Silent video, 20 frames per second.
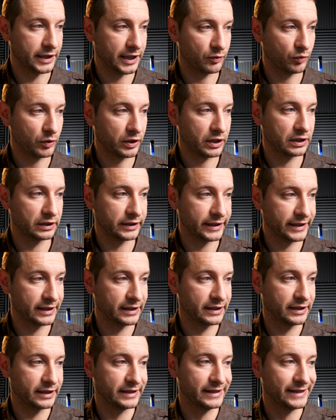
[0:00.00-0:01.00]
Network
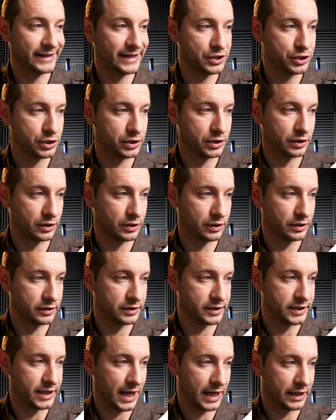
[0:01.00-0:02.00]
Link Conditioner
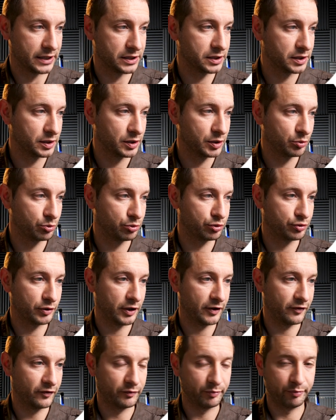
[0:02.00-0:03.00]
dot
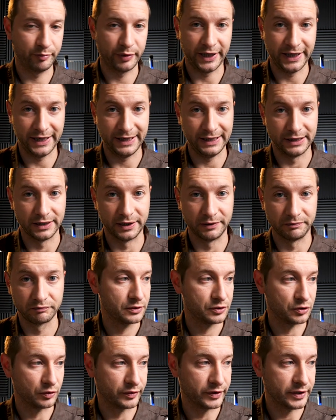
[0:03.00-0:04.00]
pref pane.
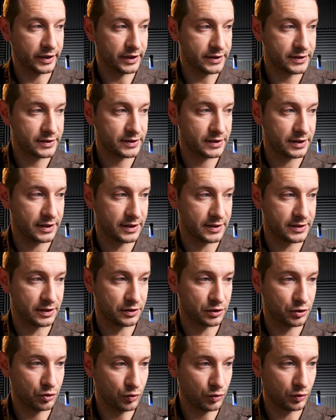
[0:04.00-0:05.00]
So this is a
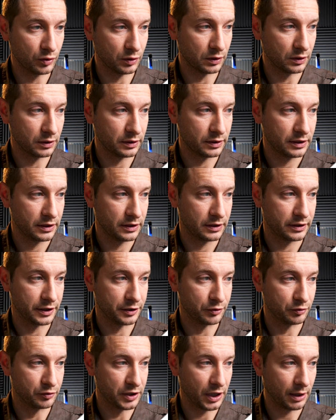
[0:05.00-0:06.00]
tool
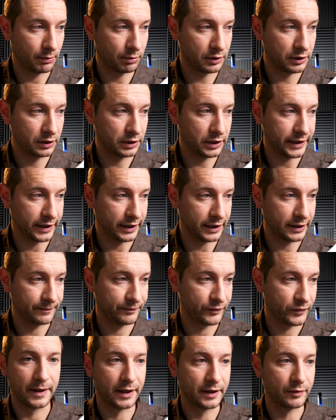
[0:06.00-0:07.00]
that you double click,
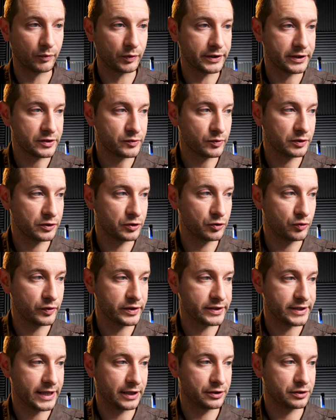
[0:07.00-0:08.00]
and what this will do
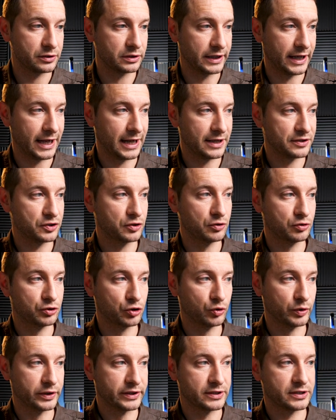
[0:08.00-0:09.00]
is actually ask you
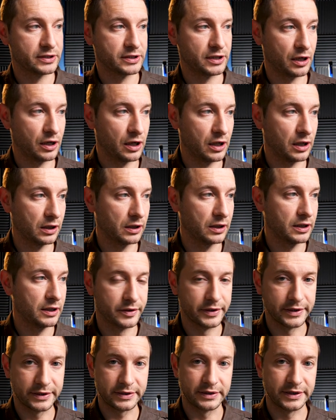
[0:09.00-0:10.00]
to install
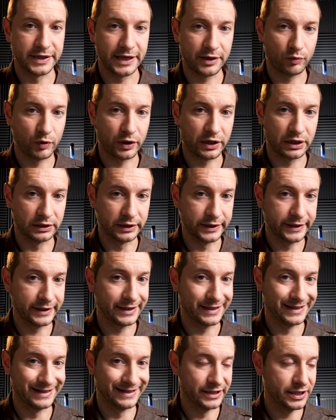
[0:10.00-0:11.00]
this Network
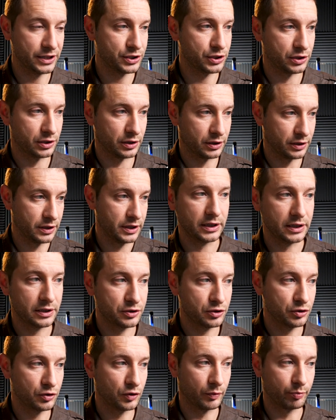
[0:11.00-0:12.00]
Link Conditioner
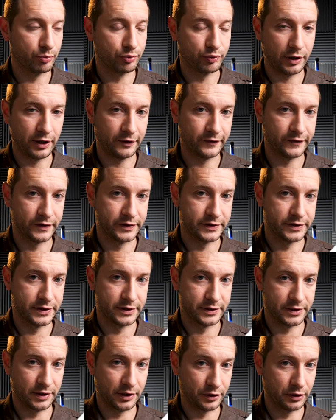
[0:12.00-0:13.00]
into your
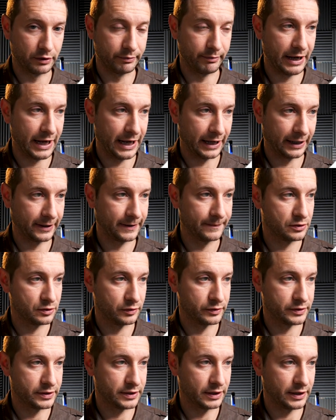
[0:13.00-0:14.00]
preferences on your Mac.
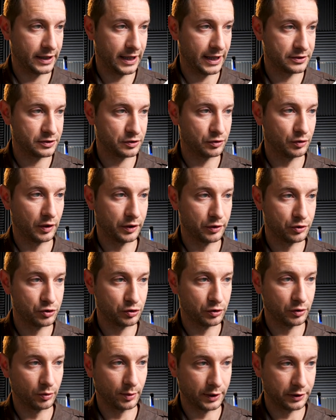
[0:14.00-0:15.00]
So it's going to ask you, are you
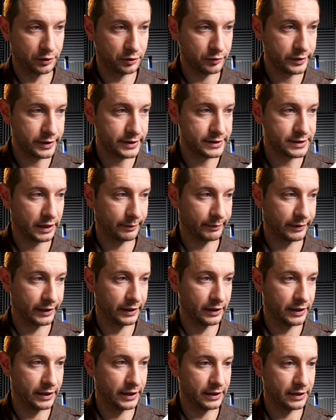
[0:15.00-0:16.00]
sure you want to do this? I'm going
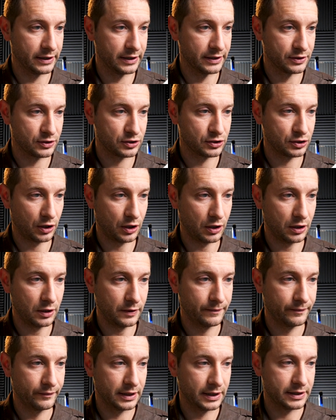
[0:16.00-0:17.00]
to hit
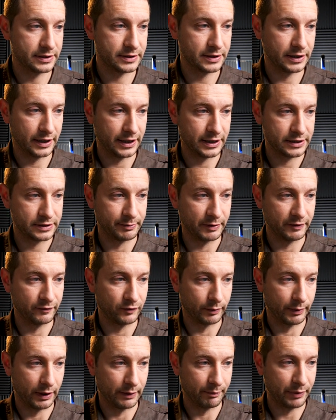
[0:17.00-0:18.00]
install, and it's going to ask me
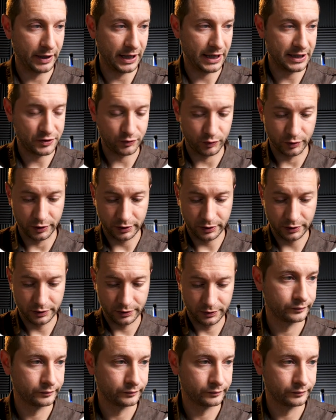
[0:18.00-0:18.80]
for my password.